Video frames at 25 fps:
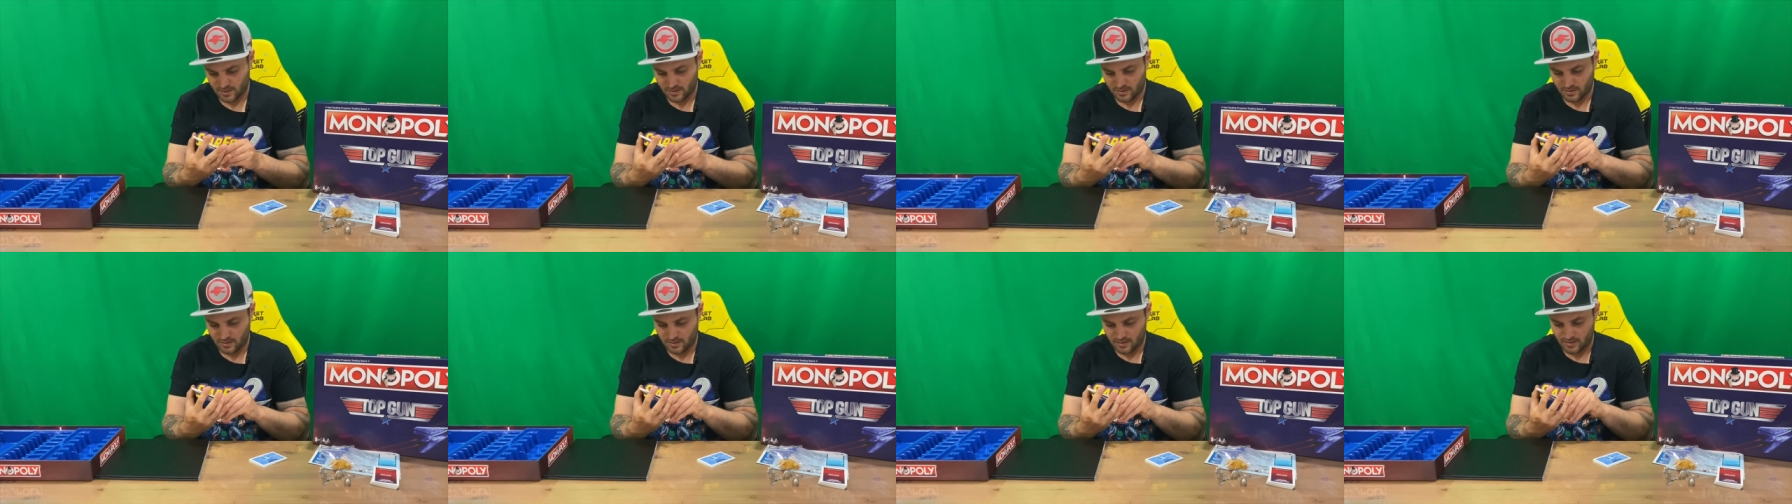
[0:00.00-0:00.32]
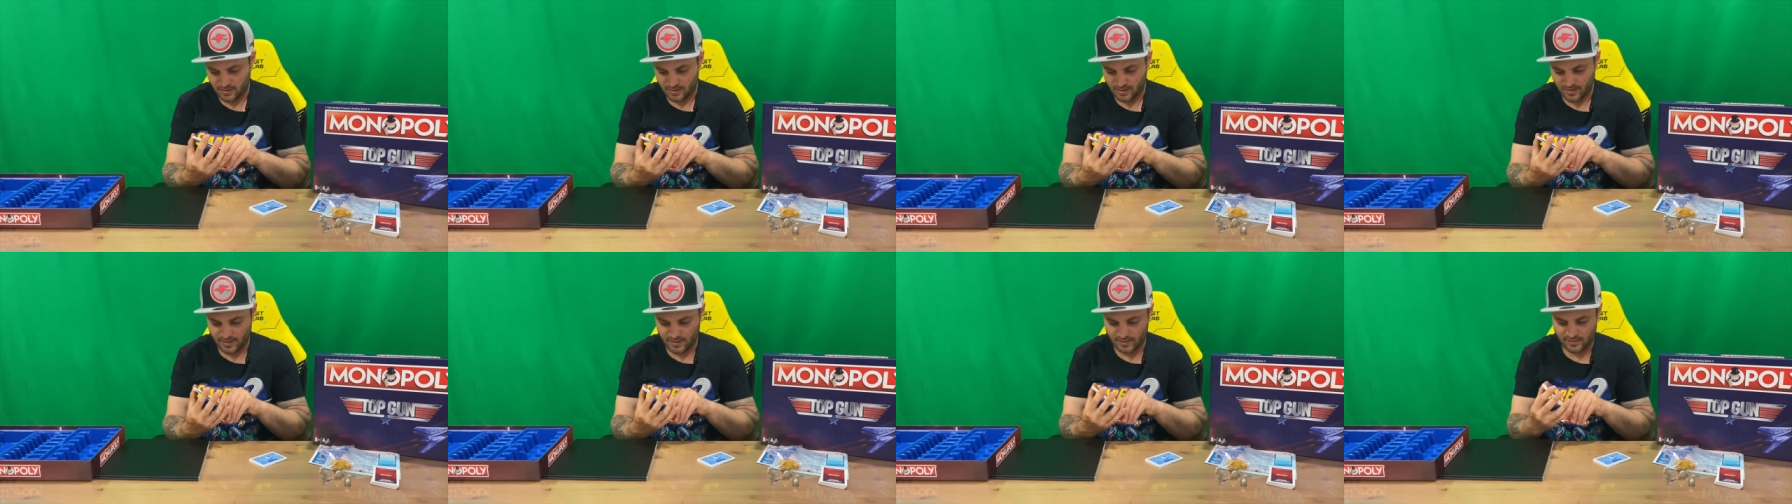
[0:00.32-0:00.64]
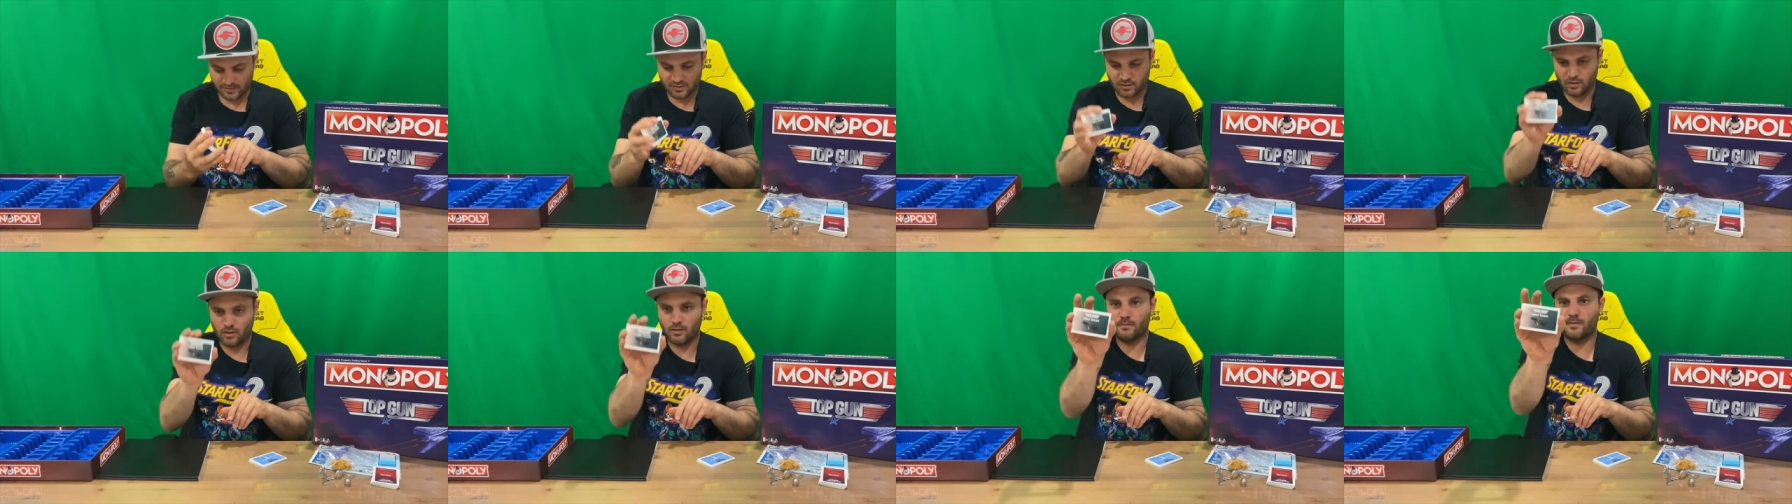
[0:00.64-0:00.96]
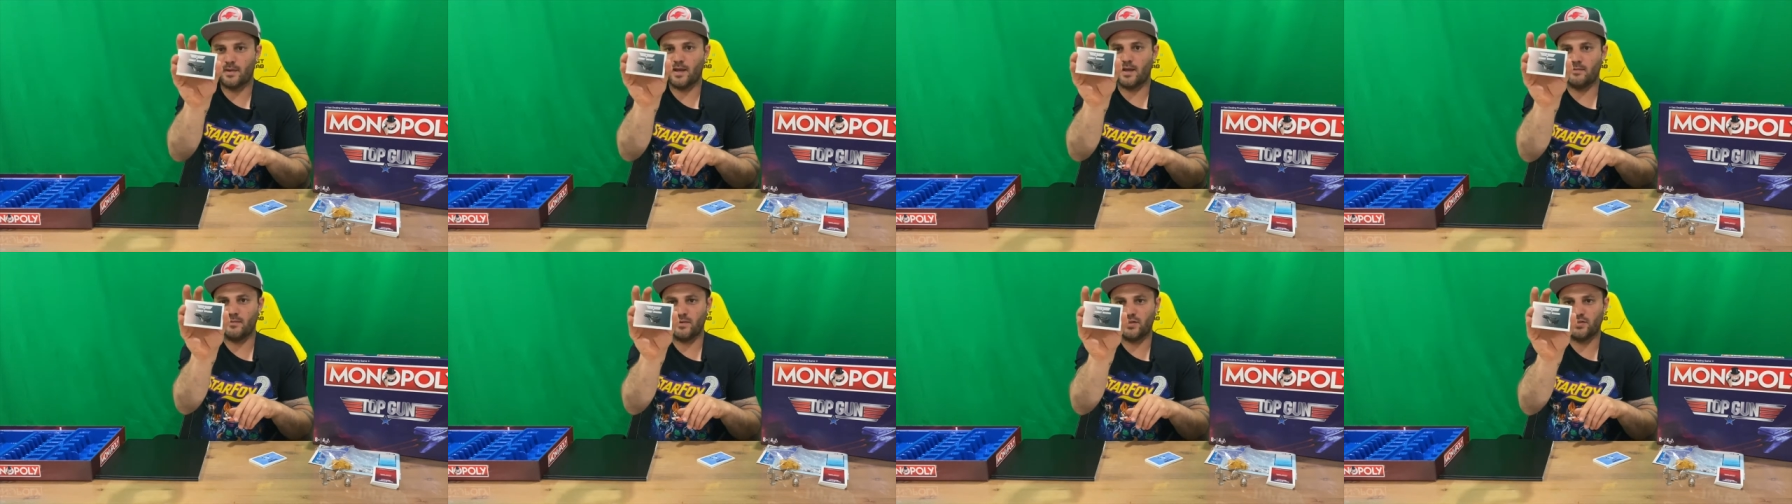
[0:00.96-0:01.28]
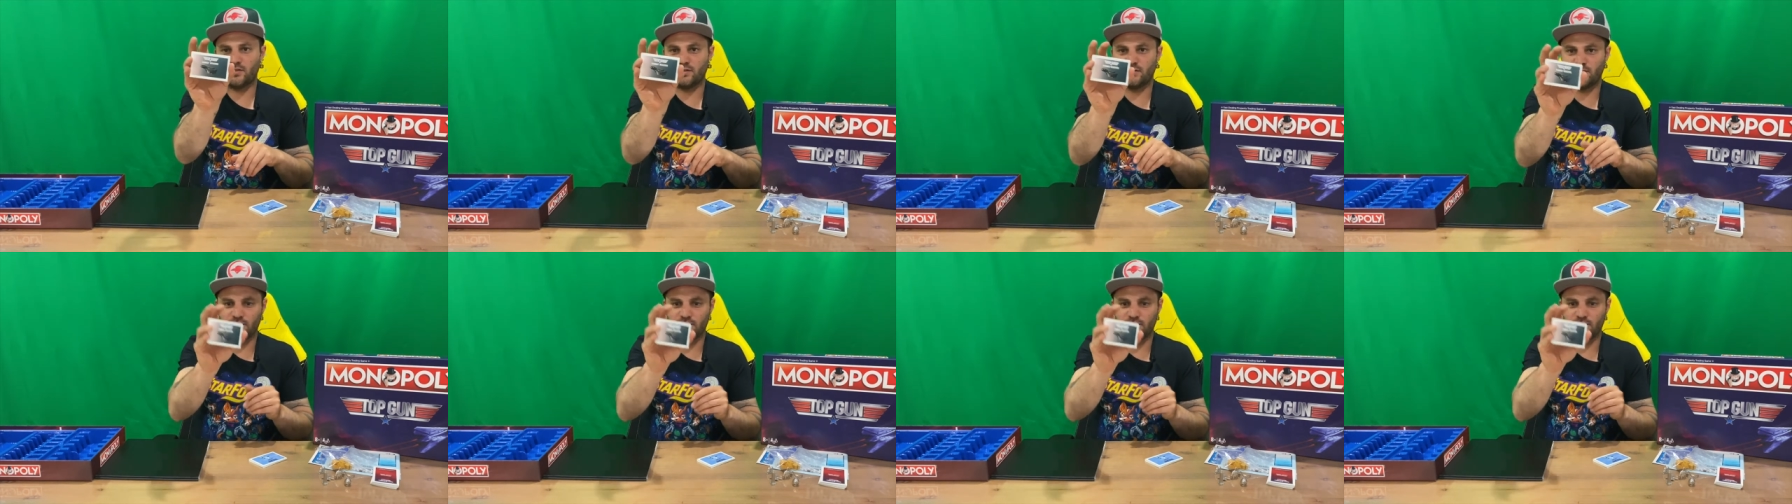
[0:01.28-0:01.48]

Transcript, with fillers: is combat missions.